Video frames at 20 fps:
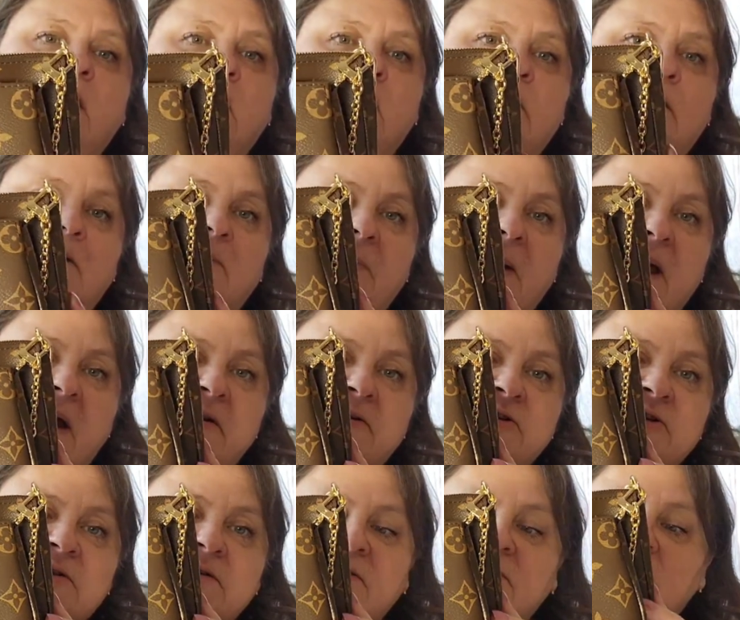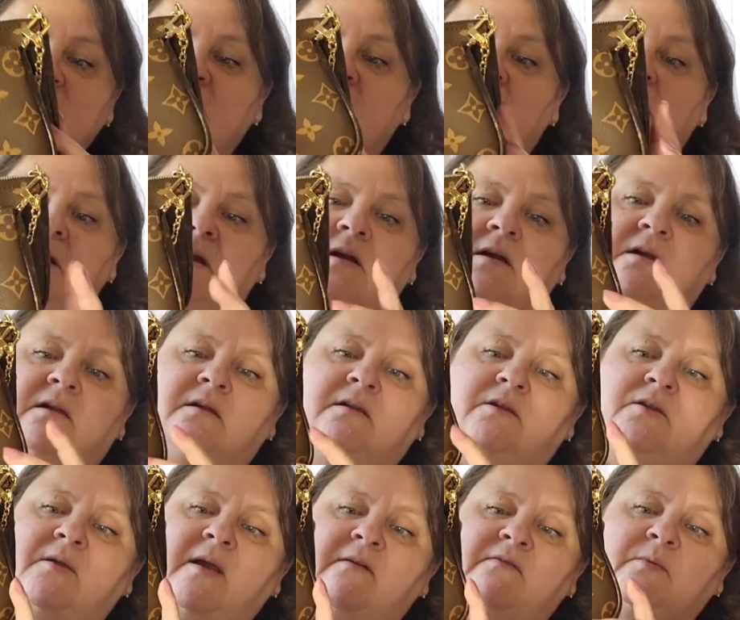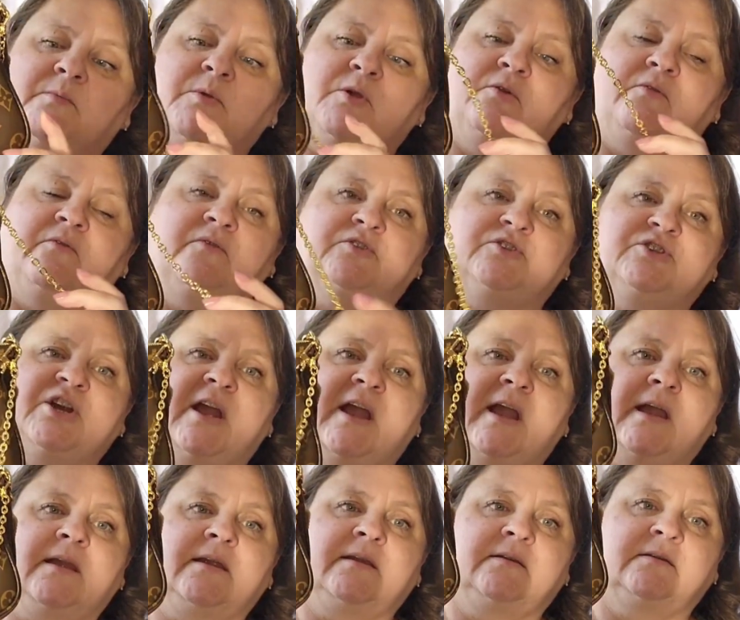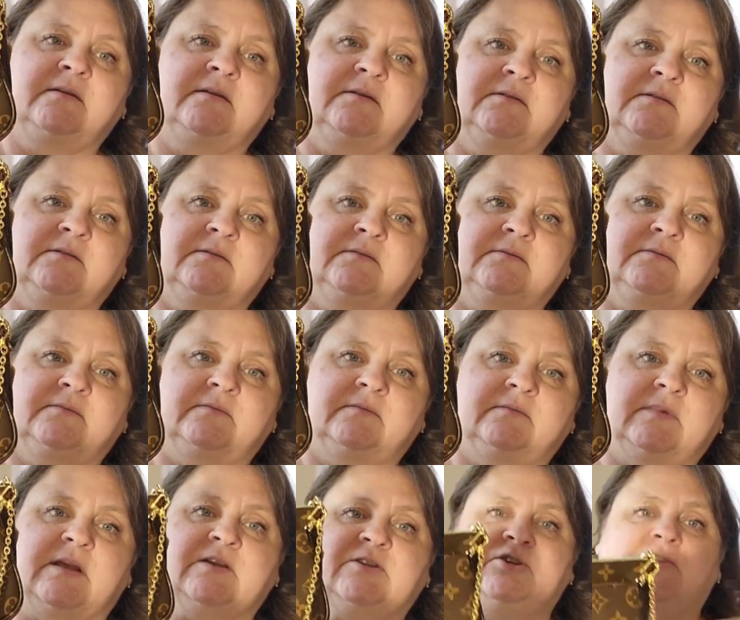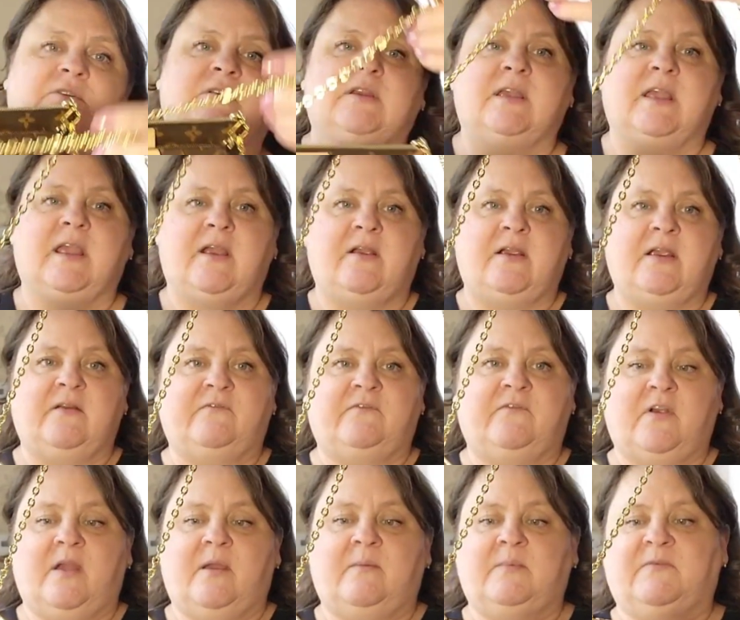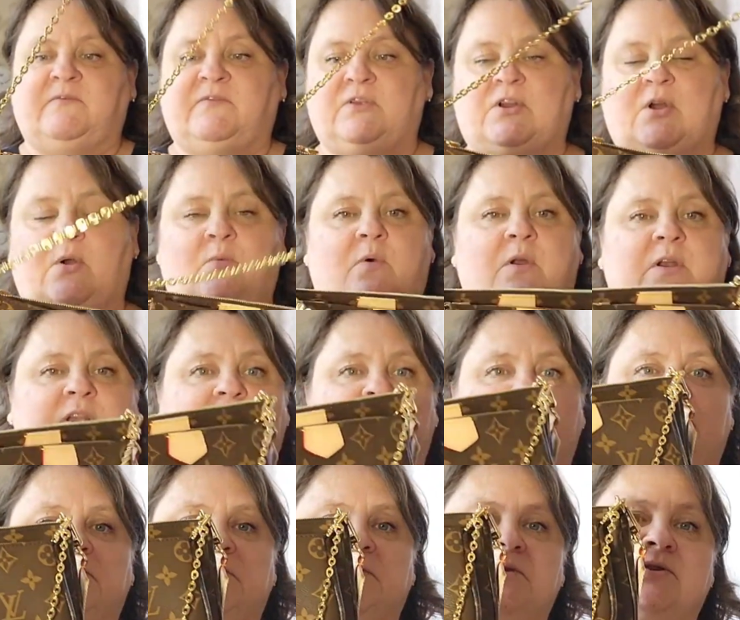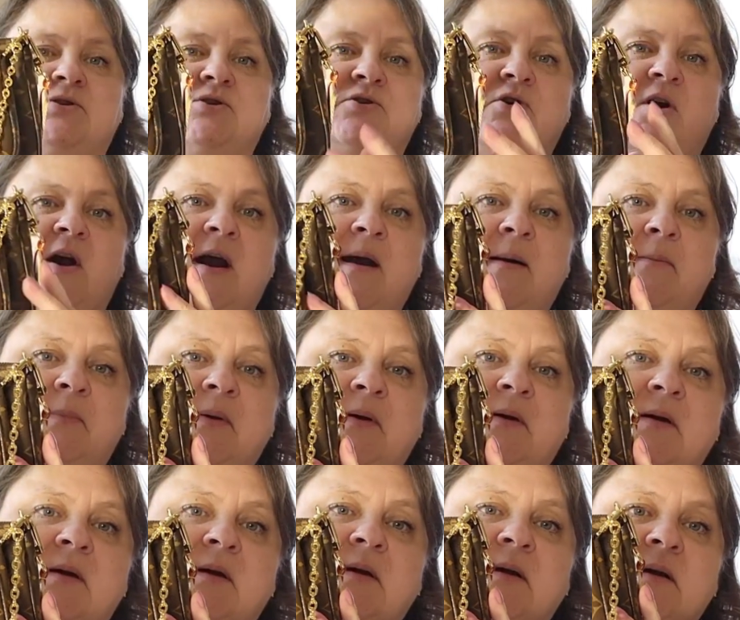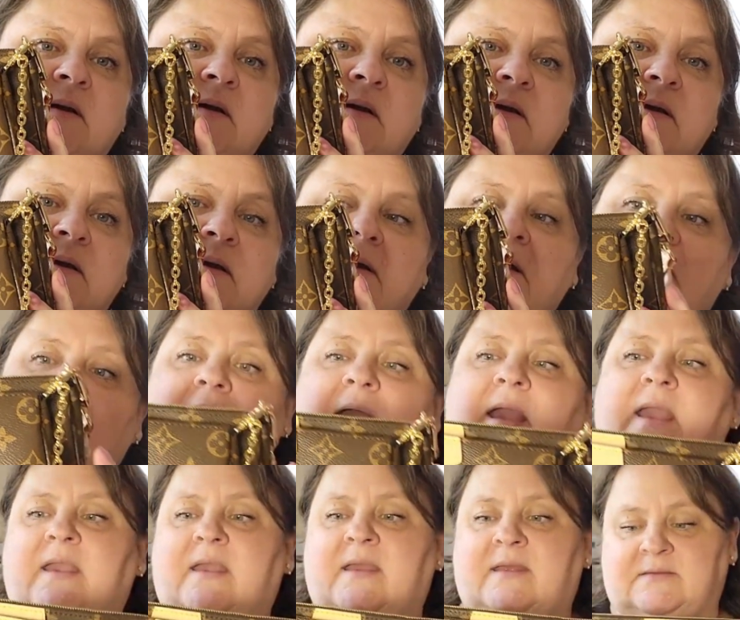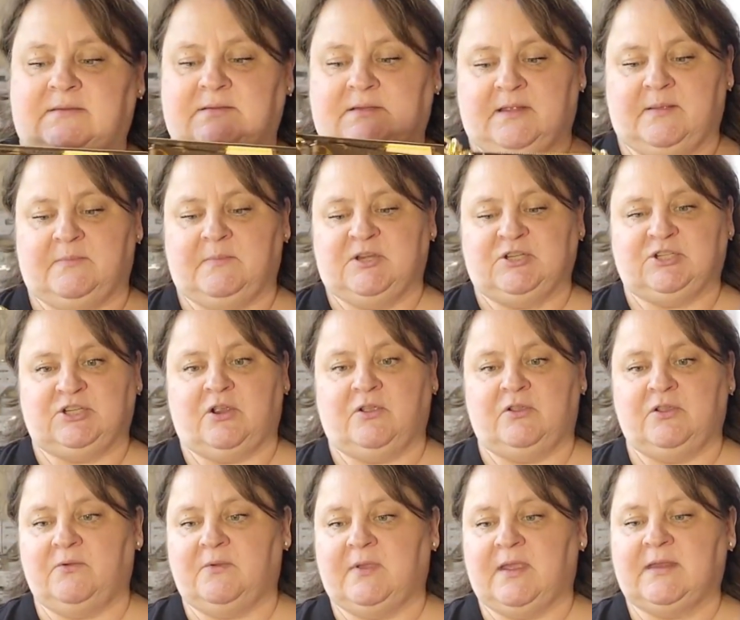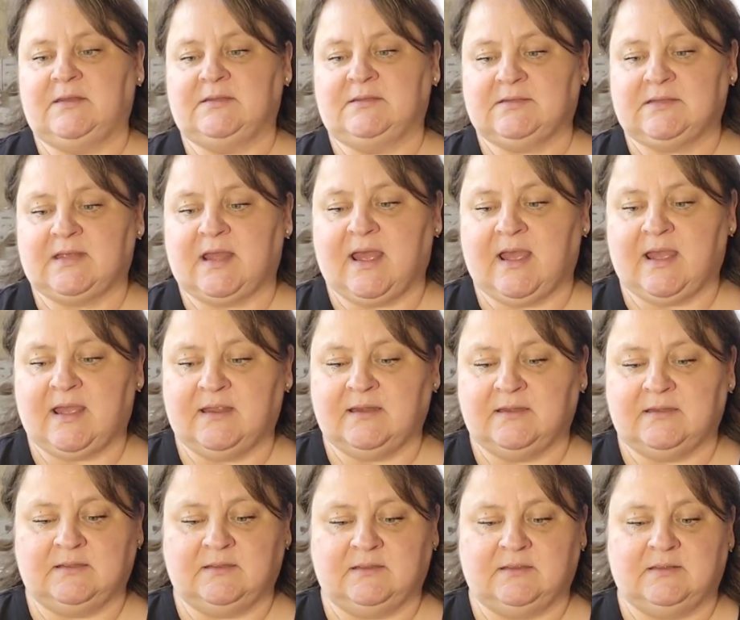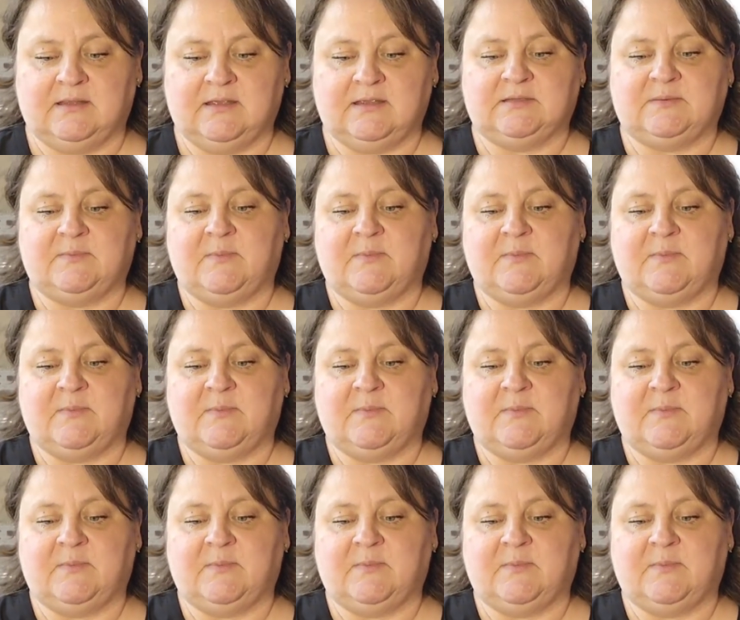little pouches. You have a beautiful chain that you can carry it from if you don't want to use the strap. And let me show you inside these